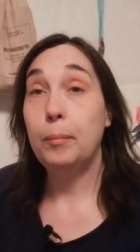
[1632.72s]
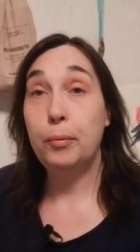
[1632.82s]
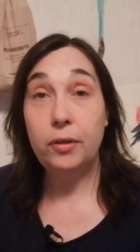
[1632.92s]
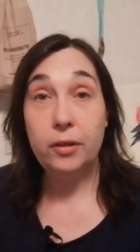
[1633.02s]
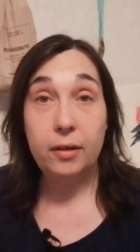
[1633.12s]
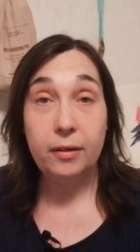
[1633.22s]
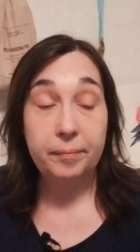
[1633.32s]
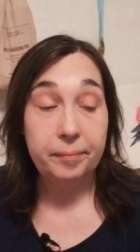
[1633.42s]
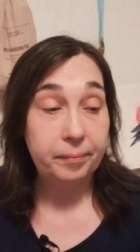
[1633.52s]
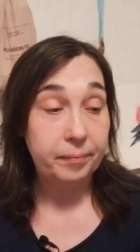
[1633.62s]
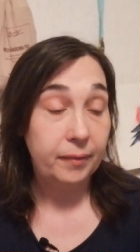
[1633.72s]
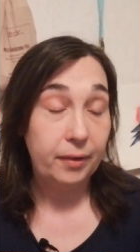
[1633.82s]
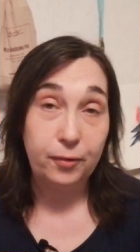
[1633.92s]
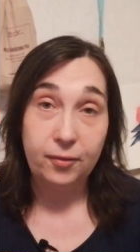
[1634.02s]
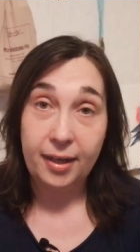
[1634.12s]
Put it on,
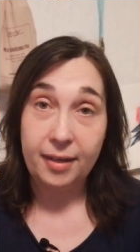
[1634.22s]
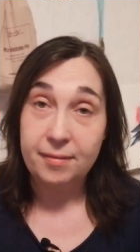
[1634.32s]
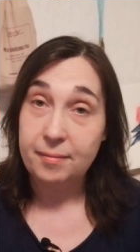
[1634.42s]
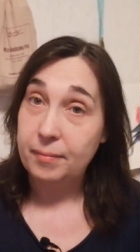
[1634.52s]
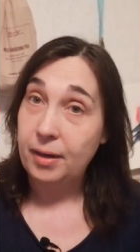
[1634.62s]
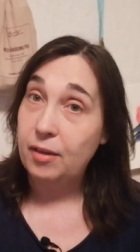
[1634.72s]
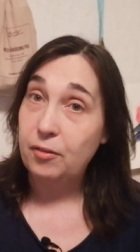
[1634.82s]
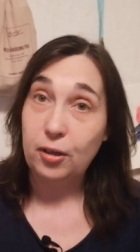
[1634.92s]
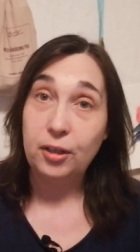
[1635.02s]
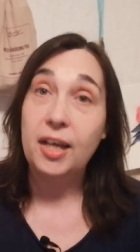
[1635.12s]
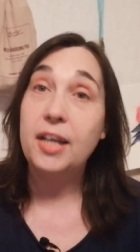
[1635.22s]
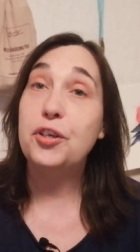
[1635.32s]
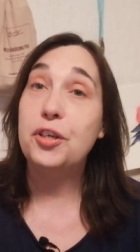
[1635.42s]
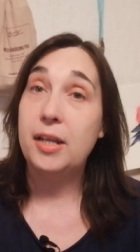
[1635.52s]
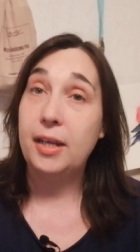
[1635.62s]
looks nice. I start
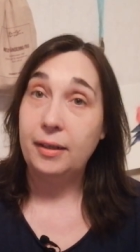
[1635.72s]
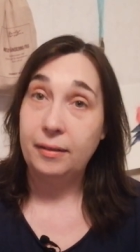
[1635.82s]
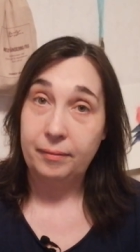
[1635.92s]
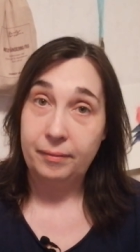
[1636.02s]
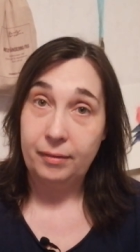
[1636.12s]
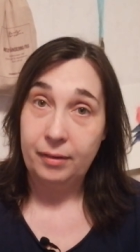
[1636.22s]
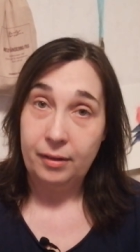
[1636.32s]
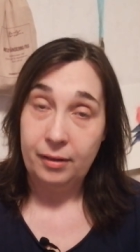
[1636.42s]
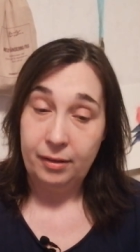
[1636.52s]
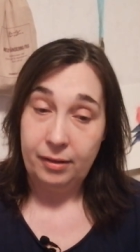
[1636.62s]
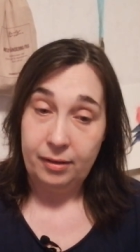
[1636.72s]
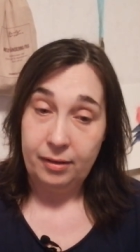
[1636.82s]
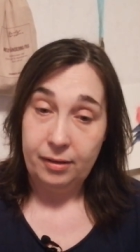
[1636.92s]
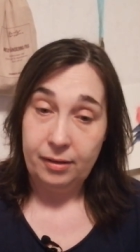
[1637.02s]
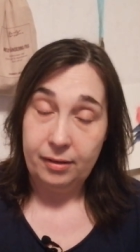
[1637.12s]
tensioning
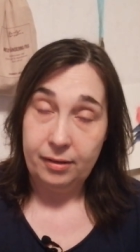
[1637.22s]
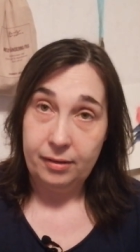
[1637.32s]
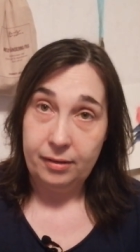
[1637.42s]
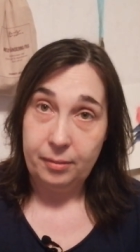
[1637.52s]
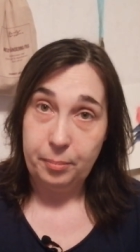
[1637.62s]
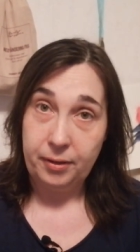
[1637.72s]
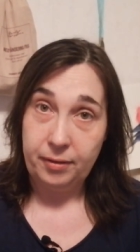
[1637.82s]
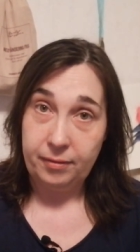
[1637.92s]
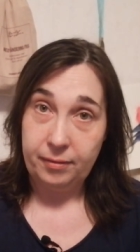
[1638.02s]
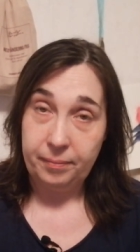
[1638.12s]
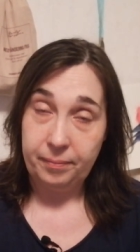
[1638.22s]
the piece,